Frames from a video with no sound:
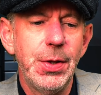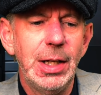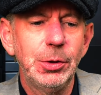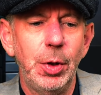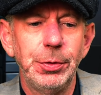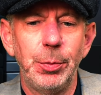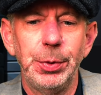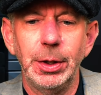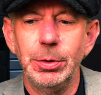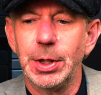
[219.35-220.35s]
that's what I've done
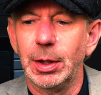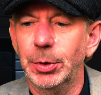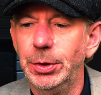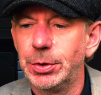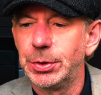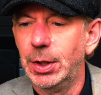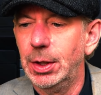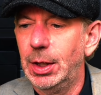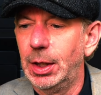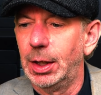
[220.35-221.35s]
with those elements.
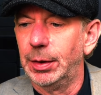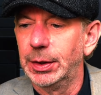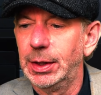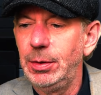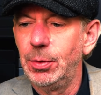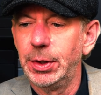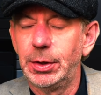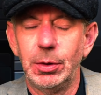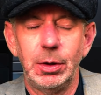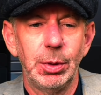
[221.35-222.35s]
And then what I
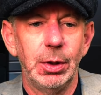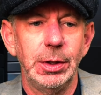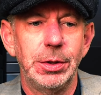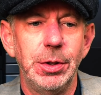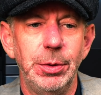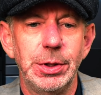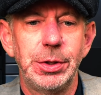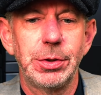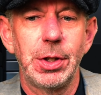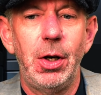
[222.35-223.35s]
thought I would like to do is
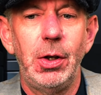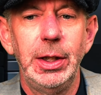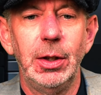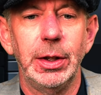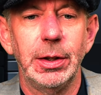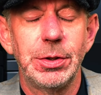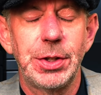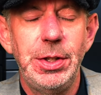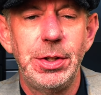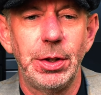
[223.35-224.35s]
just to highlight the
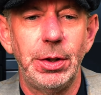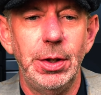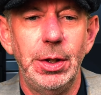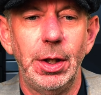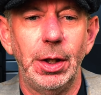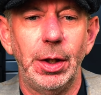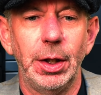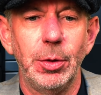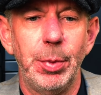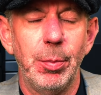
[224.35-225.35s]
center
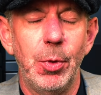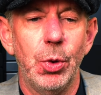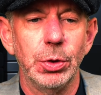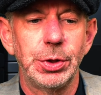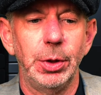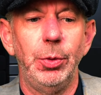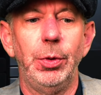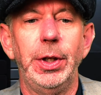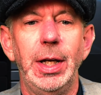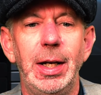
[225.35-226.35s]
a little bit more, so
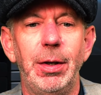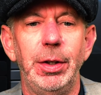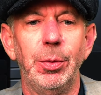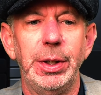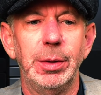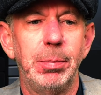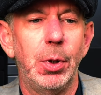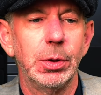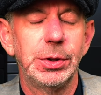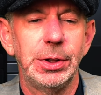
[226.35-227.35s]
the area where the
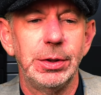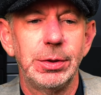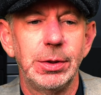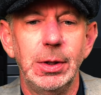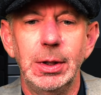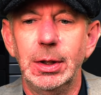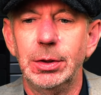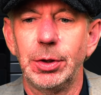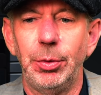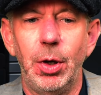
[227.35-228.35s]
box is.
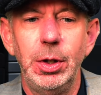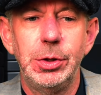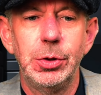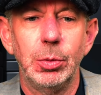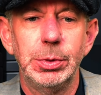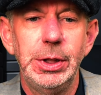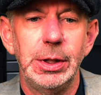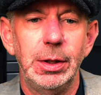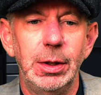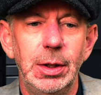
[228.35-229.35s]
So I dropped
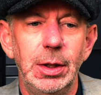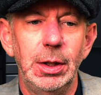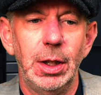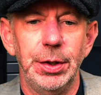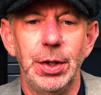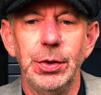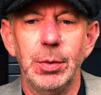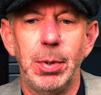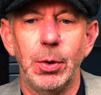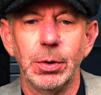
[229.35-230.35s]
in another
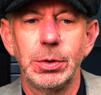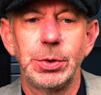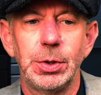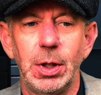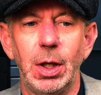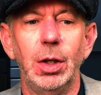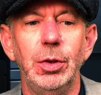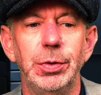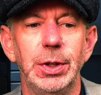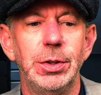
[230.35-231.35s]
box
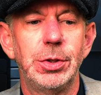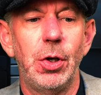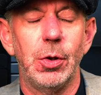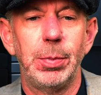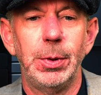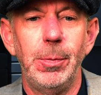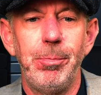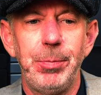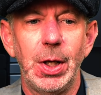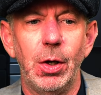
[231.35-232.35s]
over the top
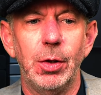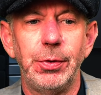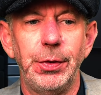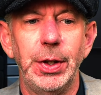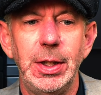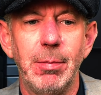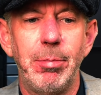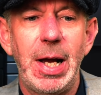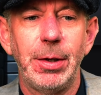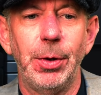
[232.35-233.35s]
of the
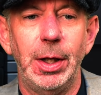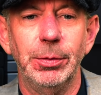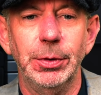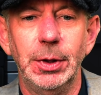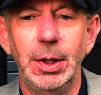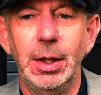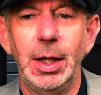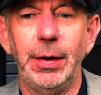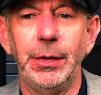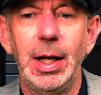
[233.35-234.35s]
background,
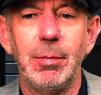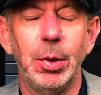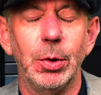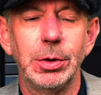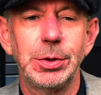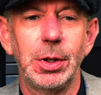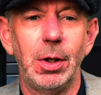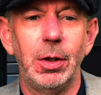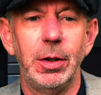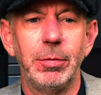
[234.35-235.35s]
and that box
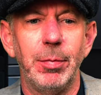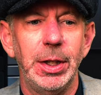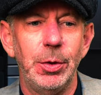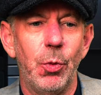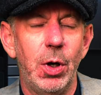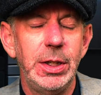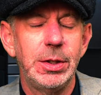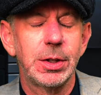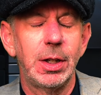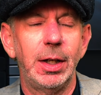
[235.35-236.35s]
I have made
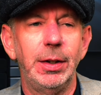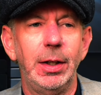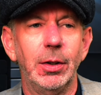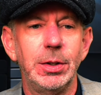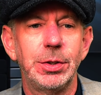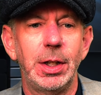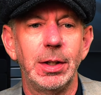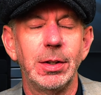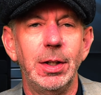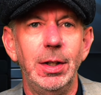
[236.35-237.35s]
white, and then I
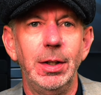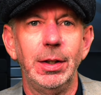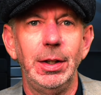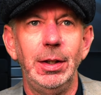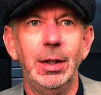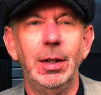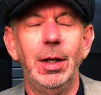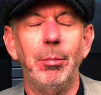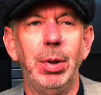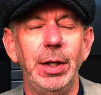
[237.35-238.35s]
set the
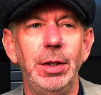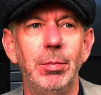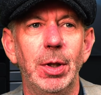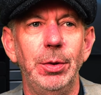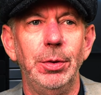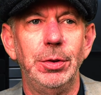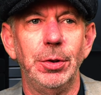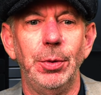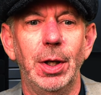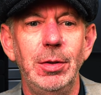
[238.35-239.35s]
blend mode
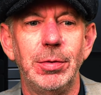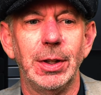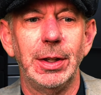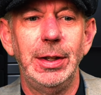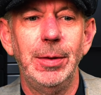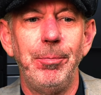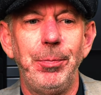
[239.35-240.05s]
to overlay